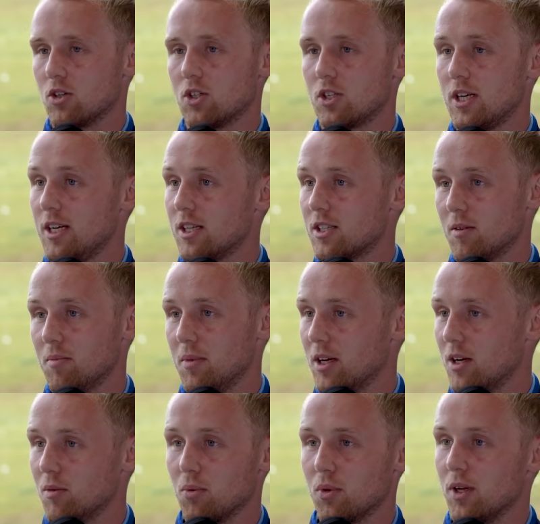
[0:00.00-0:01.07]
or say it's
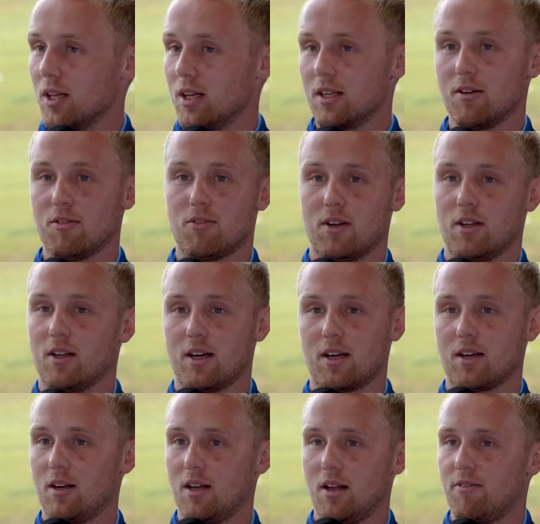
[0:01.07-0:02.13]
something completely different,
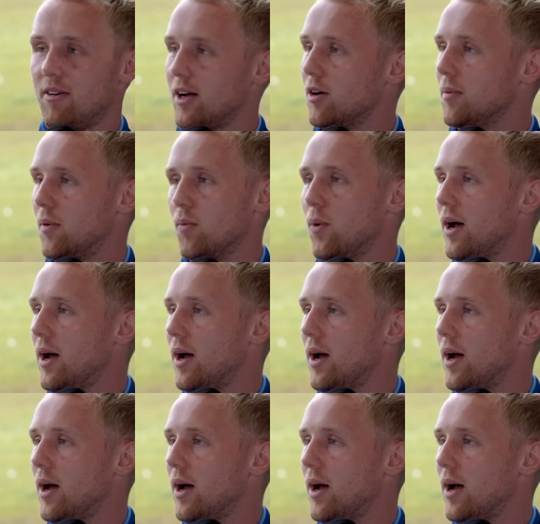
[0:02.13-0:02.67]
like a fireman,